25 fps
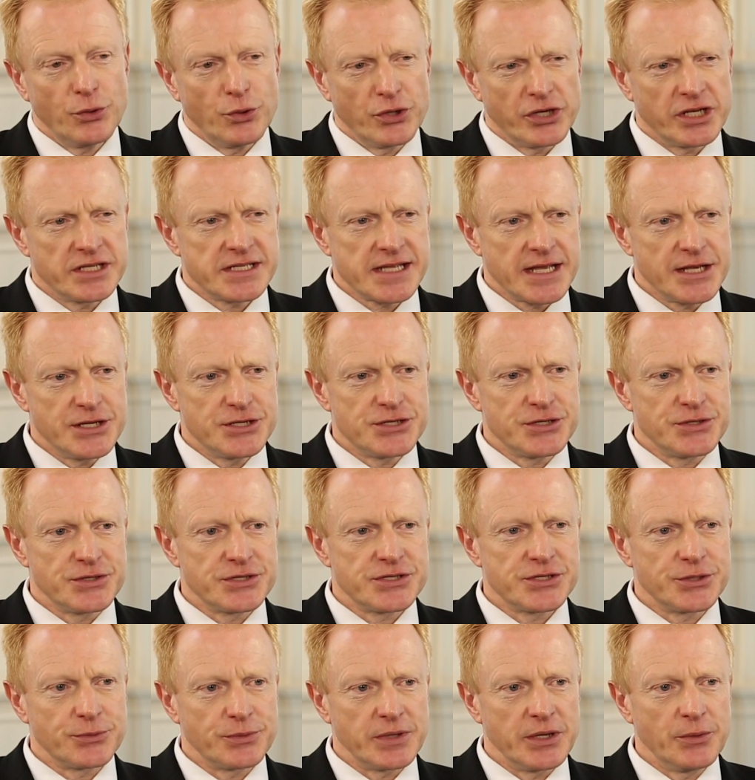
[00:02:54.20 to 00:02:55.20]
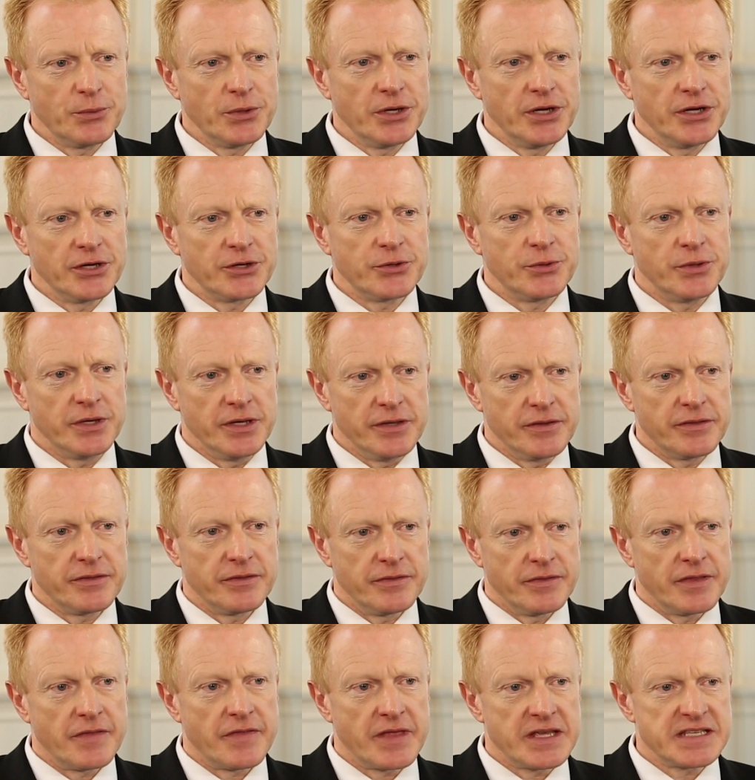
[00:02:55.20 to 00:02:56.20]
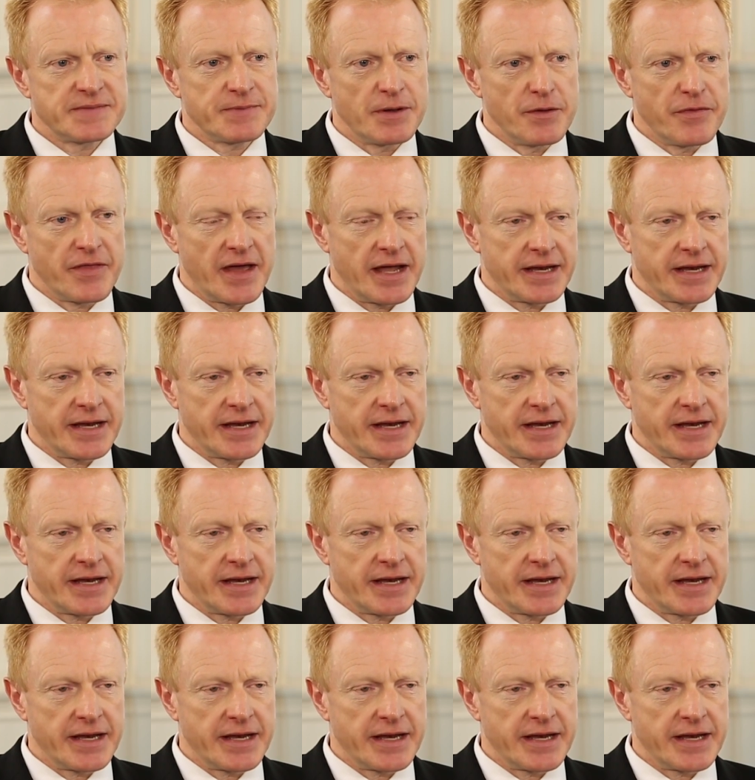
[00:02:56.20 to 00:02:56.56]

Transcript: organisations that we work with, there's both